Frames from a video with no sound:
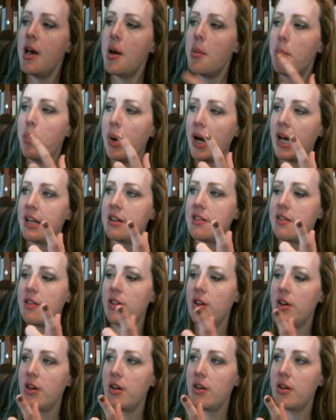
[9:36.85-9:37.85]
But
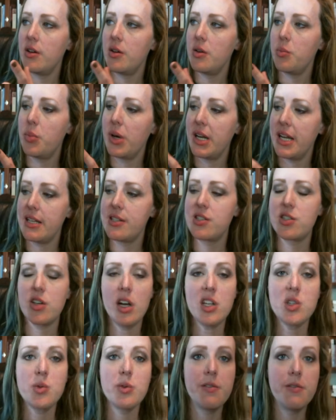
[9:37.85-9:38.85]
It
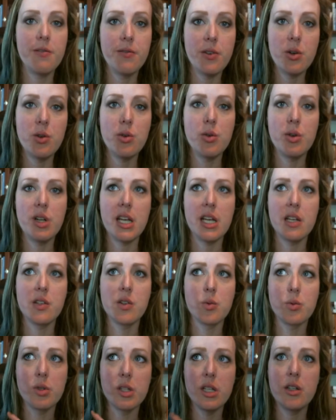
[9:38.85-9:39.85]
Starts With Food is
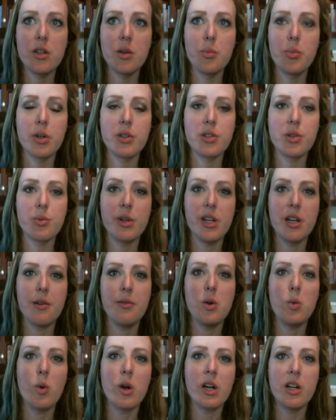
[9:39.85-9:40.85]
a really good book to read
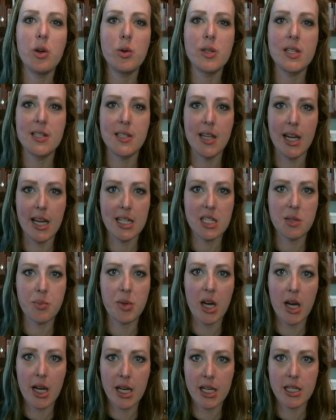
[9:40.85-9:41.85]
if you want to know the science
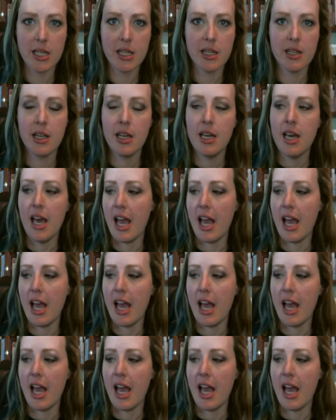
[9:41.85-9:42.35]
behind it,